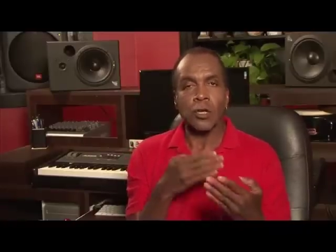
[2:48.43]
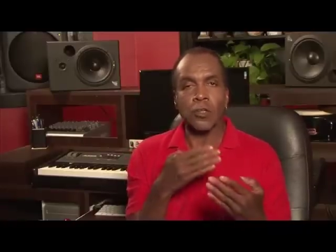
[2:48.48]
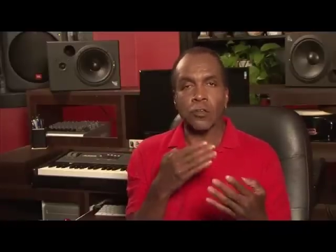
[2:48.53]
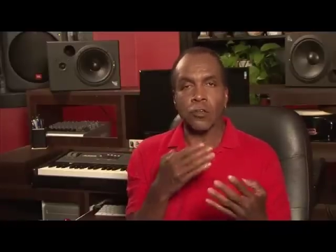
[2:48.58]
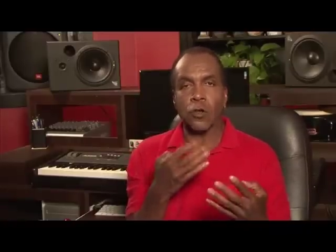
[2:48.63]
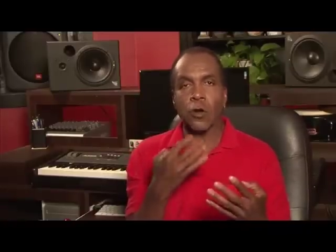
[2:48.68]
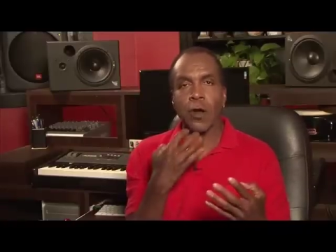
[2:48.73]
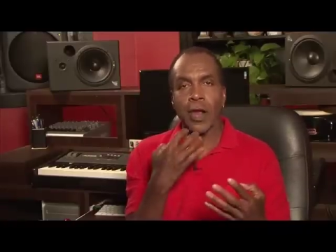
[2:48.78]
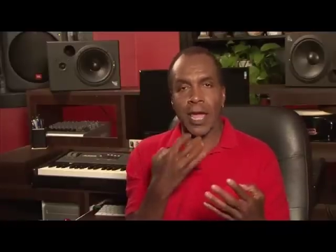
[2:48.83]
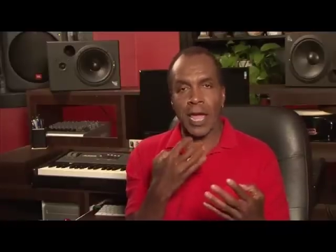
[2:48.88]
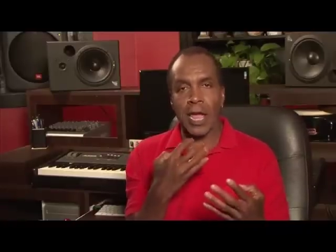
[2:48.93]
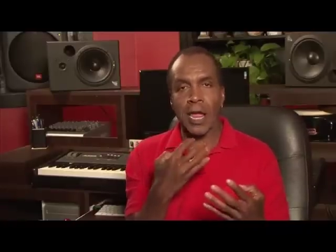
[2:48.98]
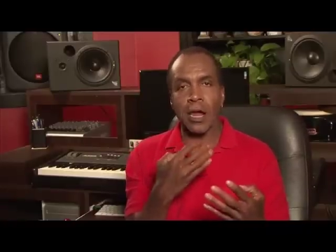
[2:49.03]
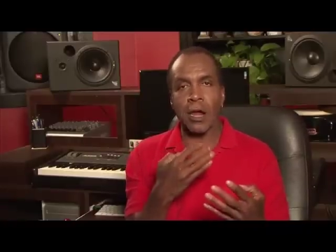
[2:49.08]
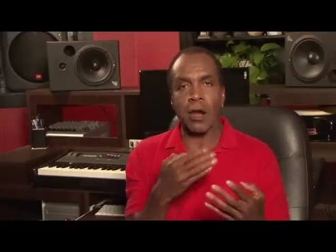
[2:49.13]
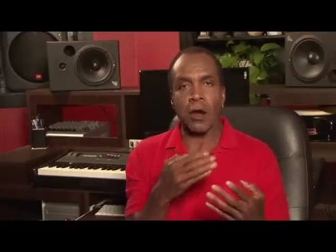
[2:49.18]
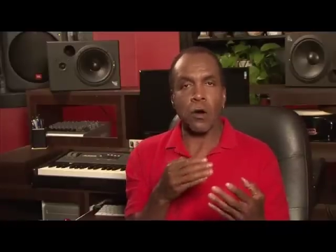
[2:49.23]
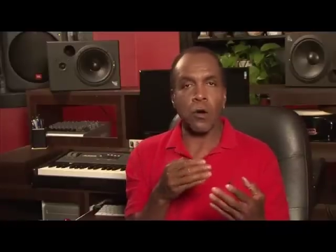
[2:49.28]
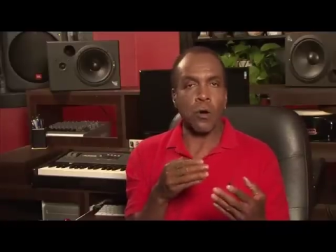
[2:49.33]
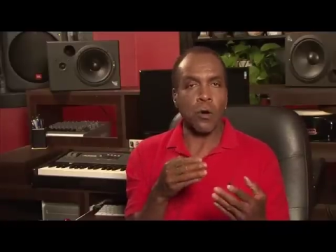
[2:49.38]
your
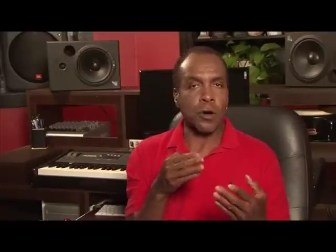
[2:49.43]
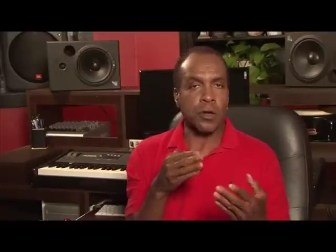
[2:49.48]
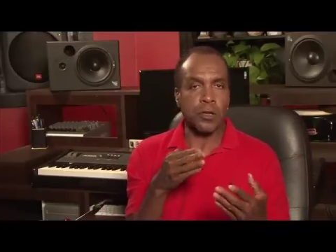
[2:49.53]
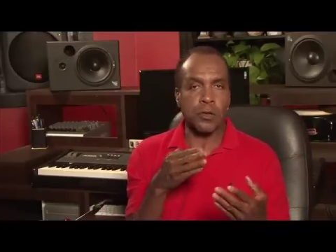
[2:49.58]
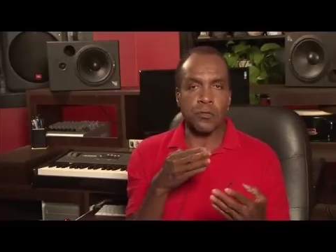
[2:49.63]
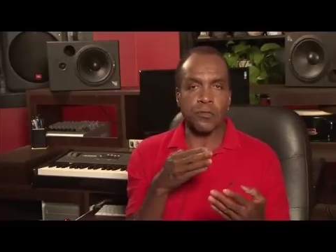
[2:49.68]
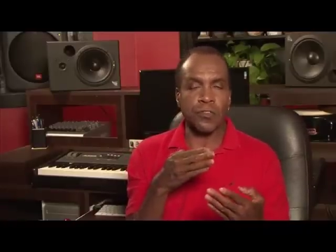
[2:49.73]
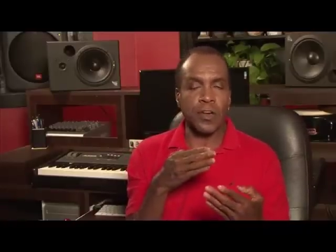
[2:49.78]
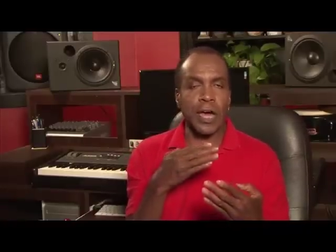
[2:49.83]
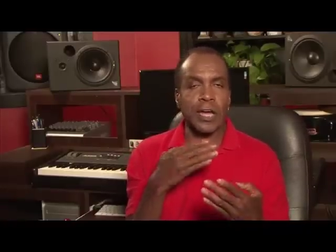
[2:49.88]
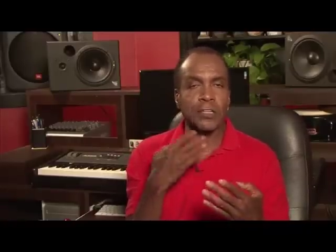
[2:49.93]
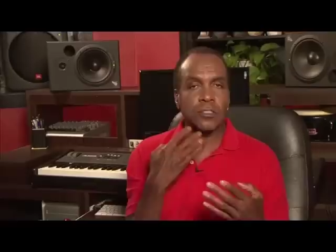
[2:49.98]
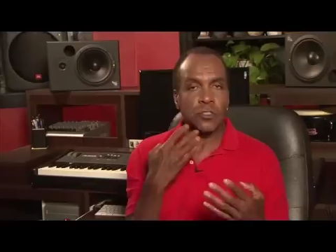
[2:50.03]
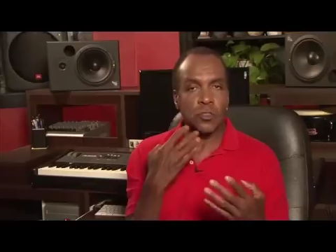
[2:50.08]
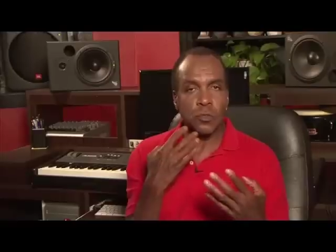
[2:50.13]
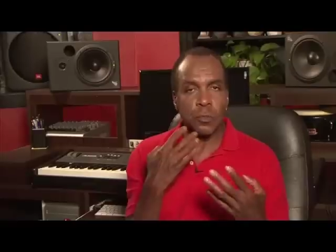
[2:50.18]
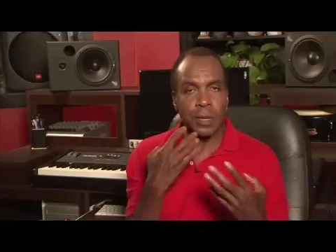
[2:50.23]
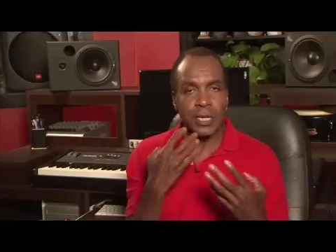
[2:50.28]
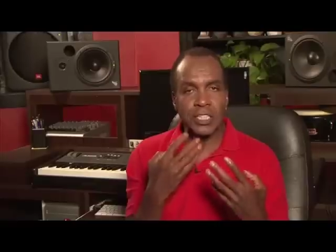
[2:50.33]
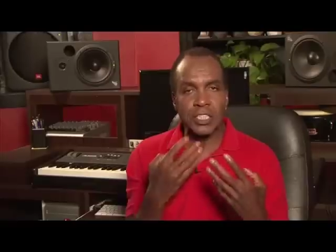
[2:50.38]
air or you've got
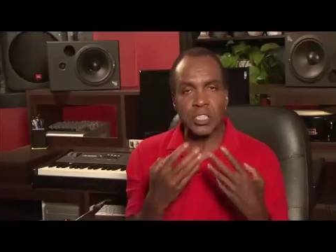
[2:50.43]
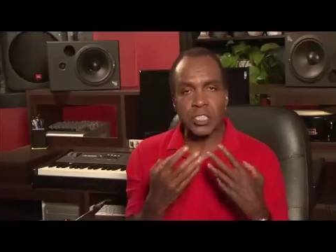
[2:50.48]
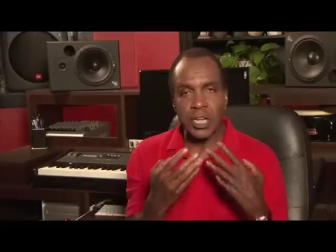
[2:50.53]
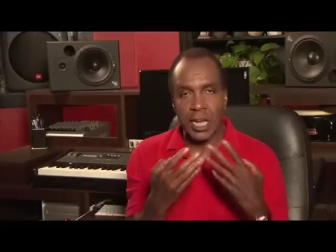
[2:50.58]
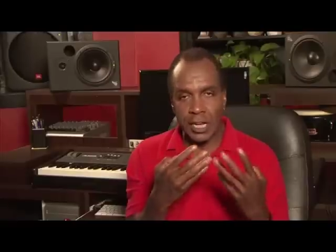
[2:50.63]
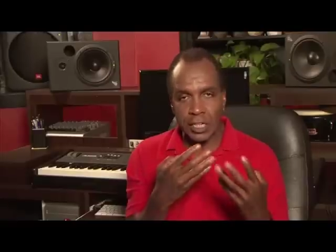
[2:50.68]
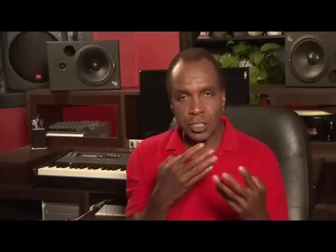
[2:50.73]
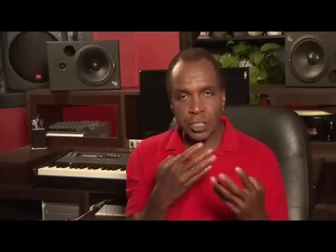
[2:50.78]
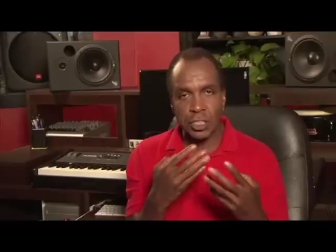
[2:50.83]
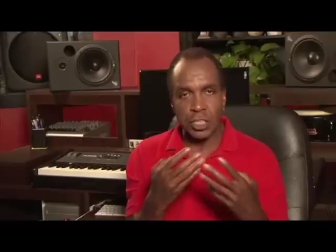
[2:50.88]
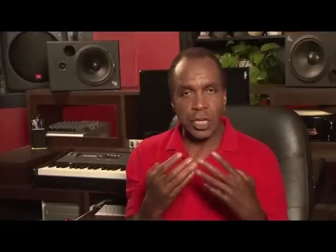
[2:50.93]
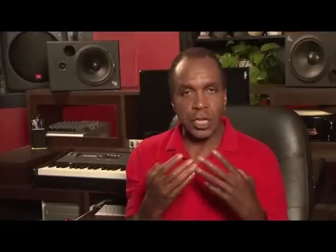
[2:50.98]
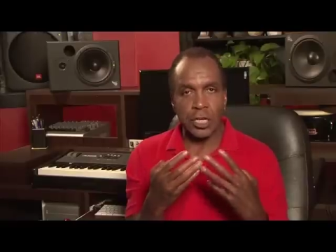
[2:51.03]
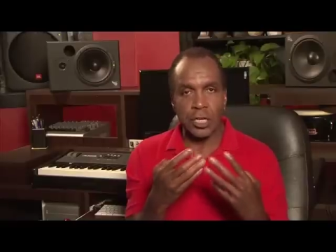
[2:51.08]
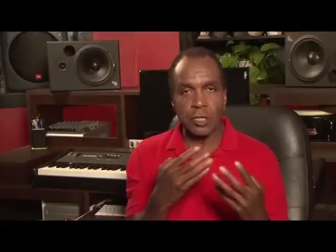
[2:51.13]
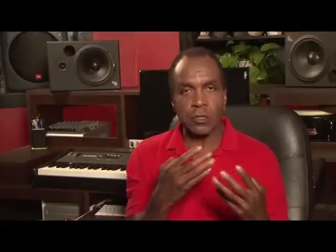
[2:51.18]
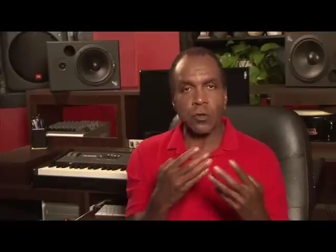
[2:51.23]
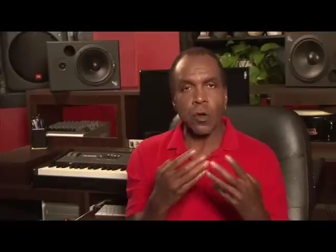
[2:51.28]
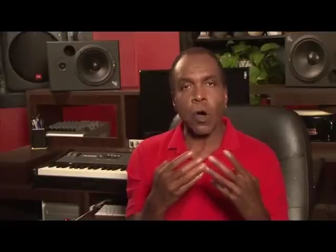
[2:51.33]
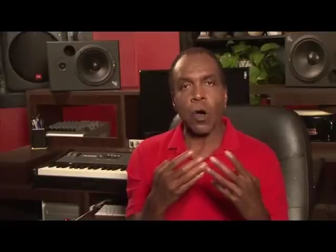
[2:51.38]
too much
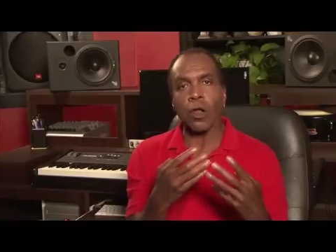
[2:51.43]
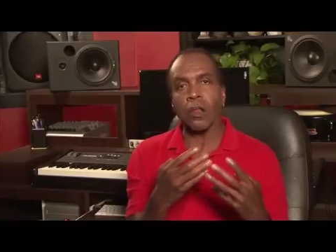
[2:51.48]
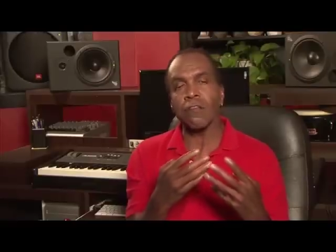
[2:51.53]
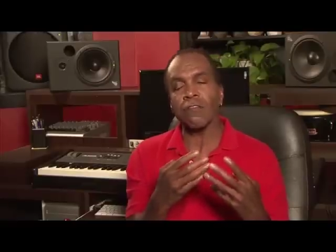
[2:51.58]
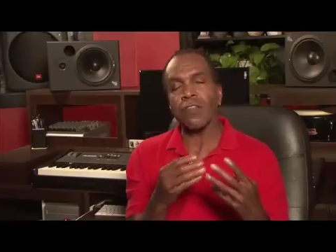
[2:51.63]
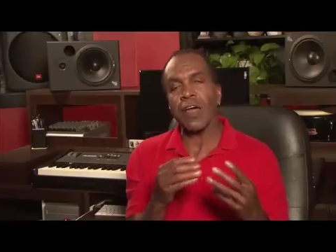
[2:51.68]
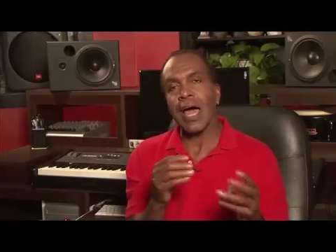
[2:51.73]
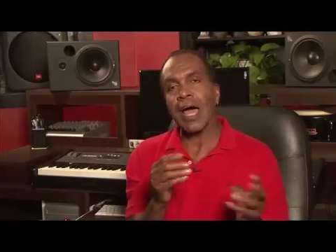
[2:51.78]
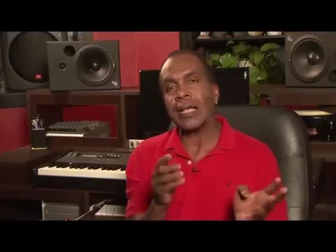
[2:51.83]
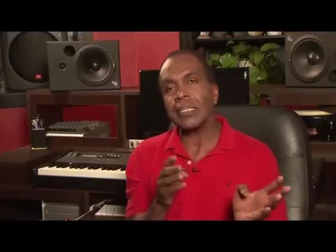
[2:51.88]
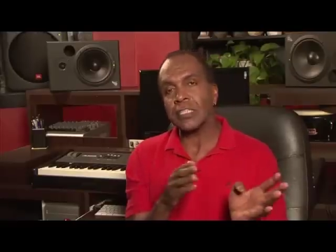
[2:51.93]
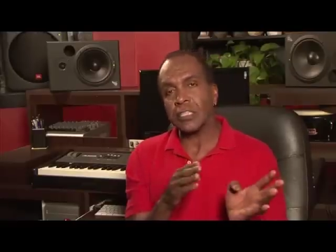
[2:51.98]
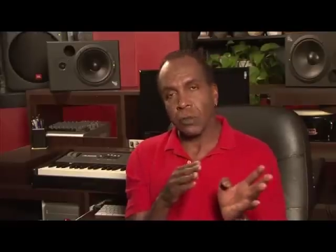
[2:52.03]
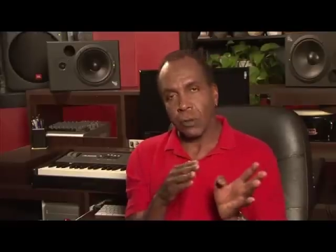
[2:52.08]
tension and all of that.